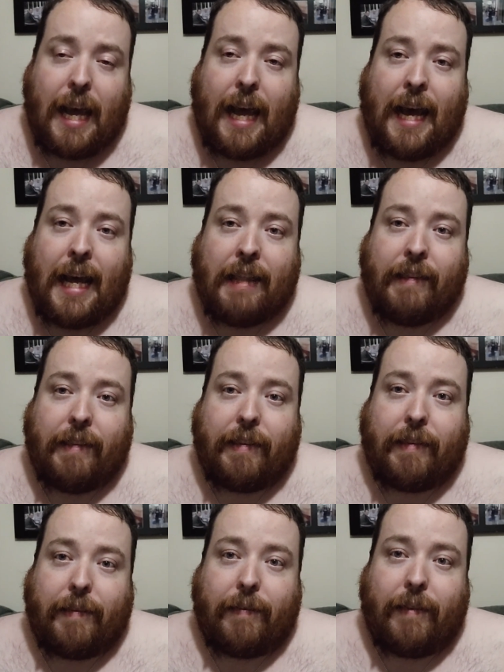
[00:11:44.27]

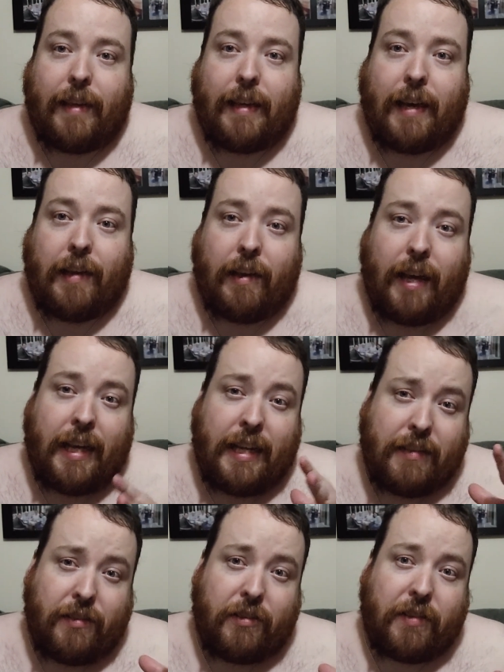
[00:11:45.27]
And
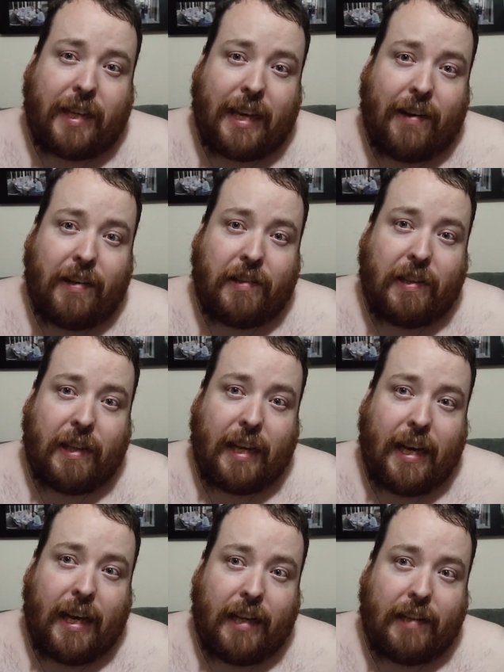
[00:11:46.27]
he's just a character
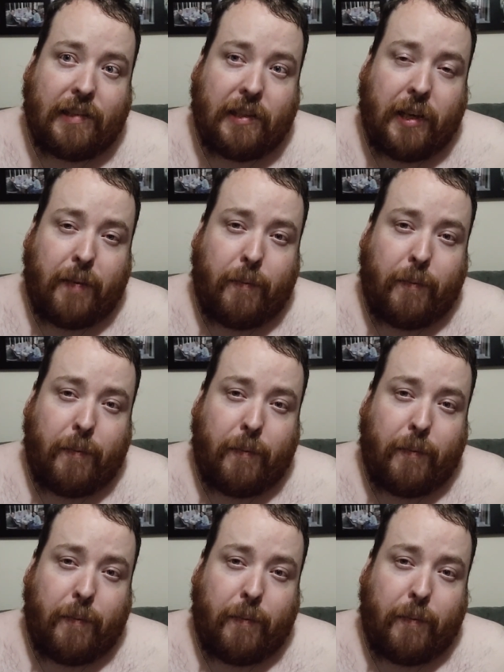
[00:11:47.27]
that